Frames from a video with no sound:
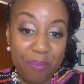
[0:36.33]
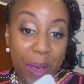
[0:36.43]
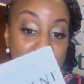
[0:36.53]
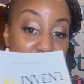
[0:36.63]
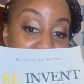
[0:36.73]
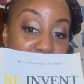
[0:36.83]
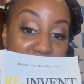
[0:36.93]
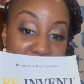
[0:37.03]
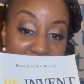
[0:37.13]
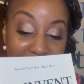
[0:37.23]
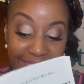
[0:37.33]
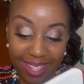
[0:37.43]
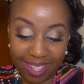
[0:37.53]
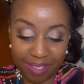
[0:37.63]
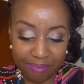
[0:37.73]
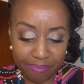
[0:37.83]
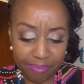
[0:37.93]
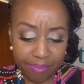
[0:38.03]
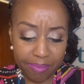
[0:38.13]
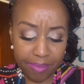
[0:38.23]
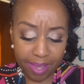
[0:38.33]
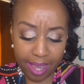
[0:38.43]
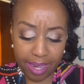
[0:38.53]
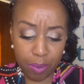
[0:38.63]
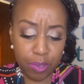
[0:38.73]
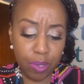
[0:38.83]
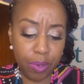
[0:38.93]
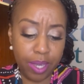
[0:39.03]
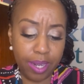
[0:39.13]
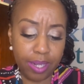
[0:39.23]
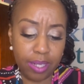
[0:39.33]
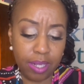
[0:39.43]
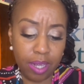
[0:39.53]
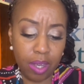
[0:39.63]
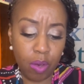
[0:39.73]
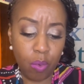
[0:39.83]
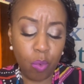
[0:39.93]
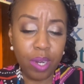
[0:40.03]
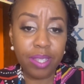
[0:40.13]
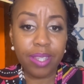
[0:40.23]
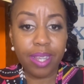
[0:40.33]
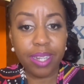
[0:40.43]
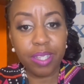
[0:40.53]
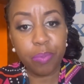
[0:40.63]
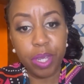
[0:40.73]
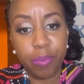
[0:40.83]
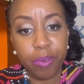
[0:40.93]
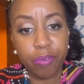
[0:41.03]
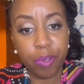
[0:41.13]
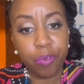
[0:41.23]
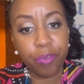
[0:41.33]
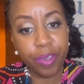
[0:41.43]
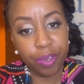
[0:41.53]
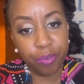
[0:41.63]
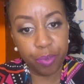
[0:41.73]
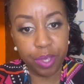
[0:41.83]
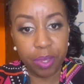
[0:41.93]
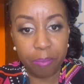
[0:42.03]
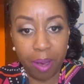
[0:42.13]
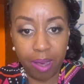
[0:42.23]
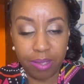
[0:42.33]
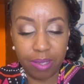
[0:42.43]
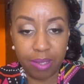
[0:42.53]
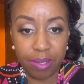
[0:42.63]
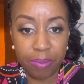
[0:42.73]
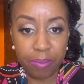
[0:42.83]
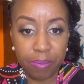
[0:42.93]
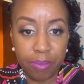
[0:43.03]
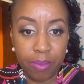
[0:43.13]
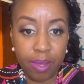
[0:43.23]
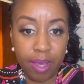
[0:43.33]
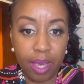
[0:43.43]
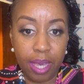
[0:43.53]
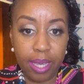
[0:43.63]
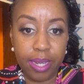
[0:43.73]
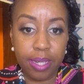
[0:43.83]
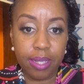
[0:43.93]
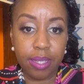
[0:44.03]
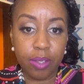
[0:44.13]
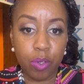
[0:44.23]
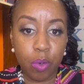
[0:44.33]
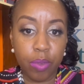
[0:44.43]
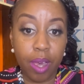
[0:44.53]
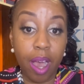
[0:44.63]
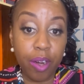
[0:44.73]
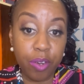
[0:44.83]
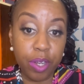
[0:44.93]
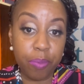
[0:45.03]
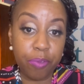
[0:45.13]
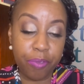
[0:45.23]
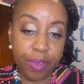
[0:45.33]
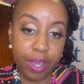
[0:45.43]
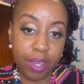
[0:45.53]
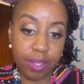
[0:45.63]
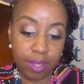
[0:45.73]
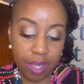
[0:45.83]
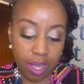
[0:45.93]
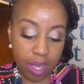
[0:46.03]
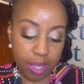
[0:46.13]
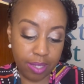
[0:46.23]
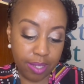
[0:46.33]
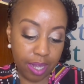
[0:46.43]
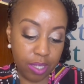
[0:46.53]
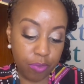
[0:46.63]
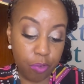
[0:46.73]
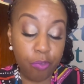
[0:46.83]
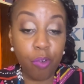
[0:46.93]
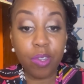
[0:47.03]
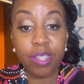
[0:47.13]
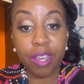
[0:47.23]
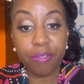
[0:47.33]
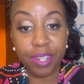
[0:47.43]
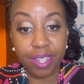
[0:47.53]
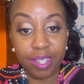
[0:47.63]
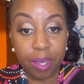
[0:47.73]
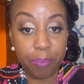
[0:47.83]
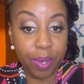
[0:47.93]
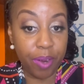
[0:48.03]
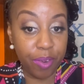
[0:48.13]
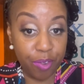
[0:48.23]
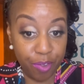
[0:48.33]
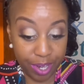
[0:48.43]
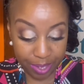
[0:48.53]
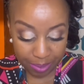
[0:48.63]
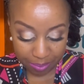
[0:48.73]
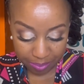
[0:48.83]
my book, Reinvent, and I was looking at what is it that has made me feel fearful in the past? And, you know, the acronym FEAR stands for false evidence appearing real.